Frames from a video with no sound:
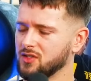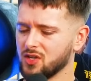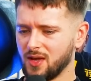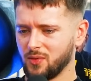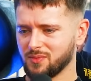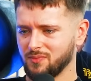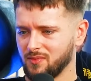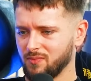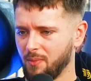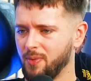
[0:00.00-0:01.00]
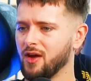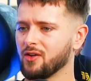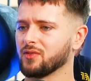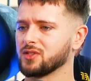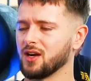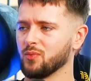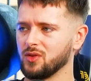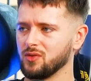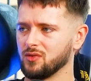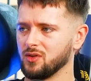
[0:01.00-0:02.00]
So there was a period of time
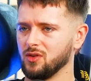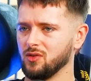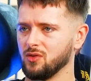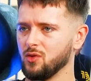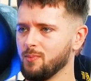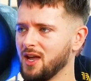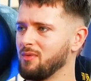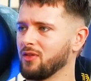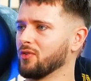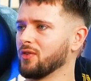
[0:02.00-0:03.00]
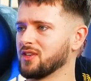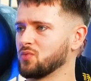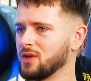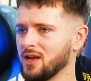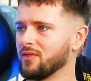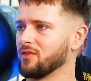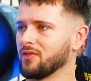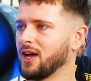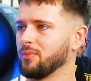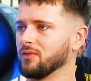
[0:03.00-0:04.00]
when you maybe thought this would never
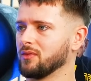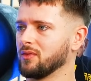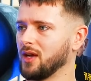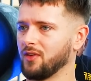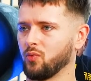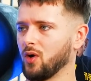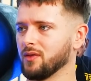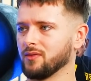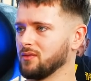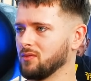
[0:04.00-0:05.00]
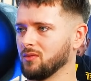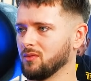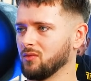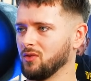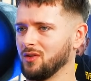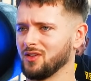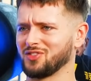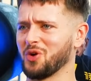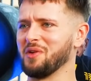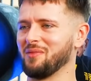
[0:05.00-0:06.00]
have happened. F1. There's
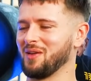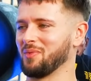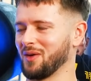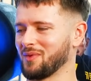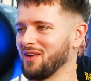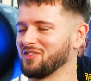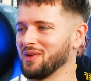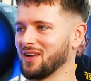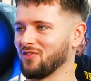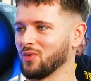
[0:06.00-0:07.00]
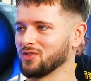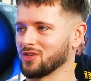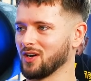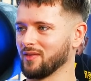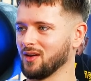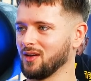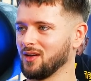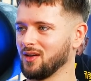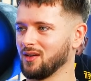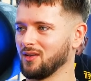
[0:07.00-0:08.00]
so many people that would love to be an F1 driver.
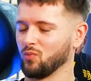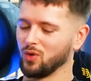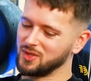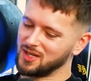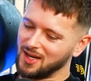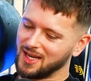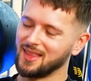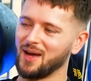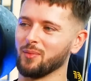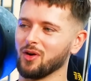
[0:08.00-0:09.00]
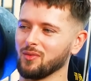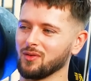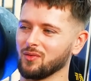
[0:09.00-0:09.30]
What was it like in that moment?